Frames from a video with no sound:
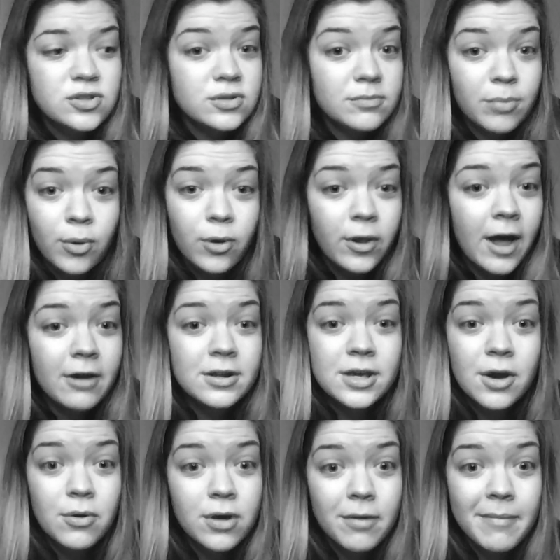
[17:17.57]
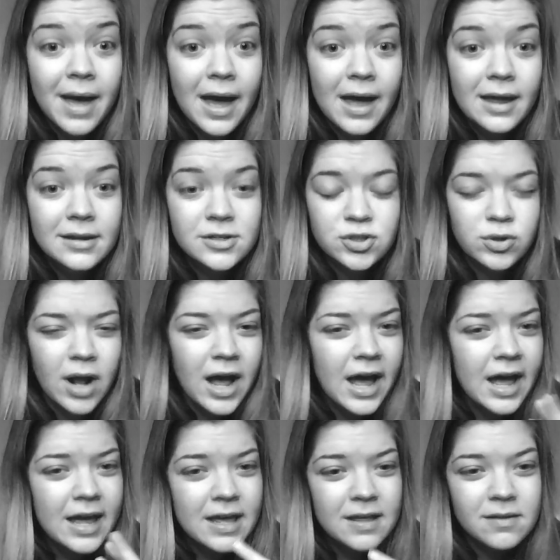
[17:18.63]
Pull out a yoga mat,
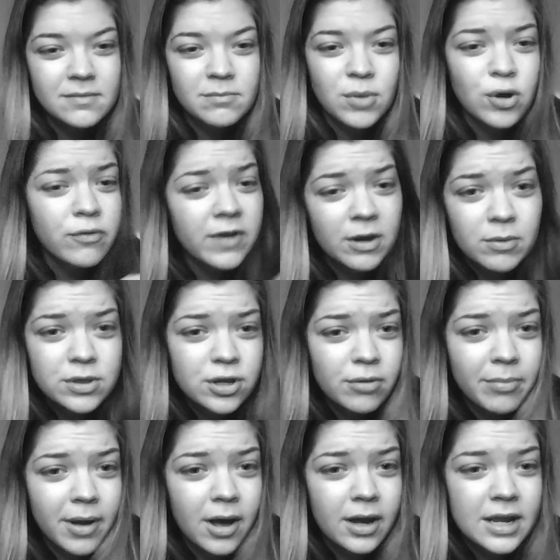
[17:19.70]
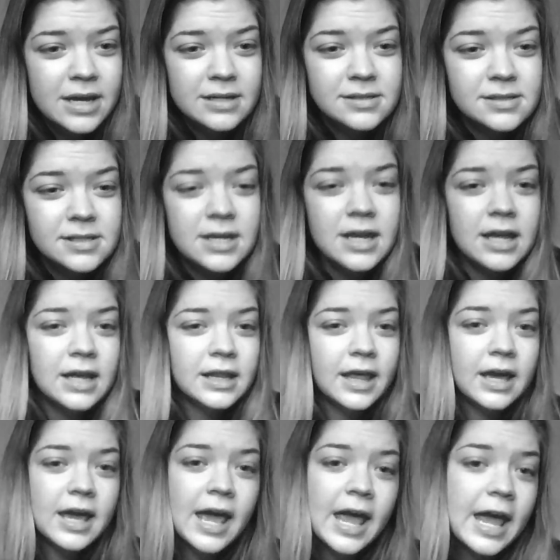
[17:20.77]
try moving with your body and seeing in like
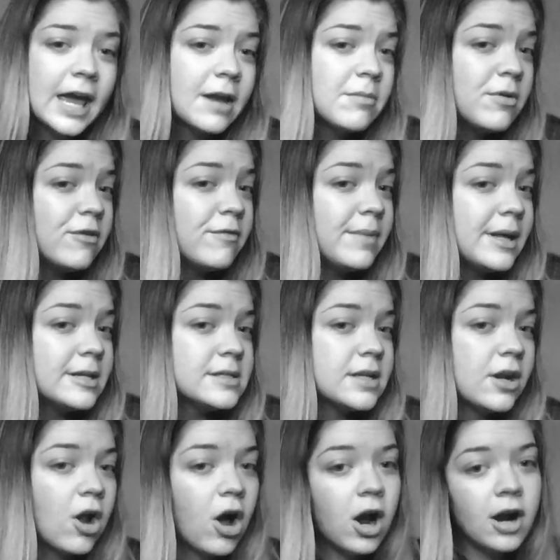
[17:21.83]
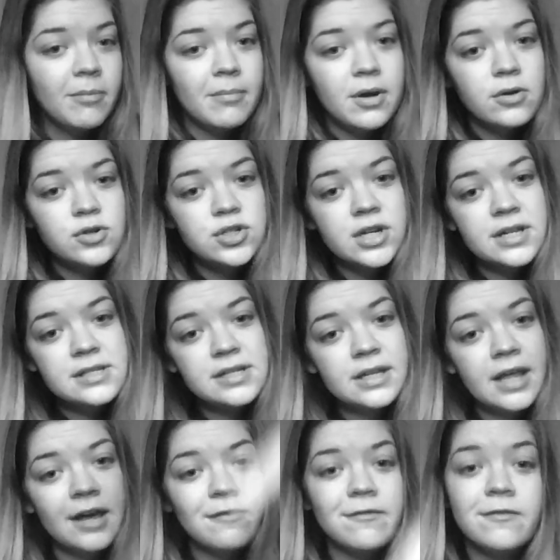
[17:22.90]
hand movements and arm motions and
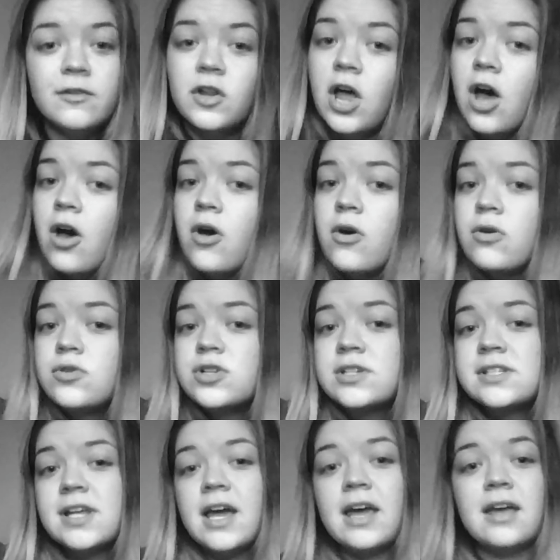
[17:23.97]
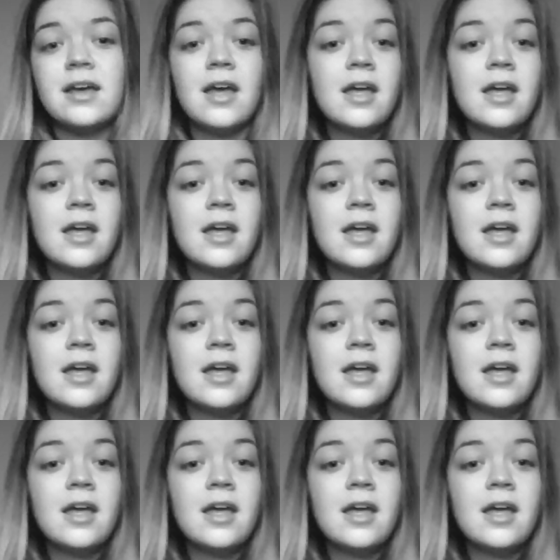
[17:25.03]
like flow, just like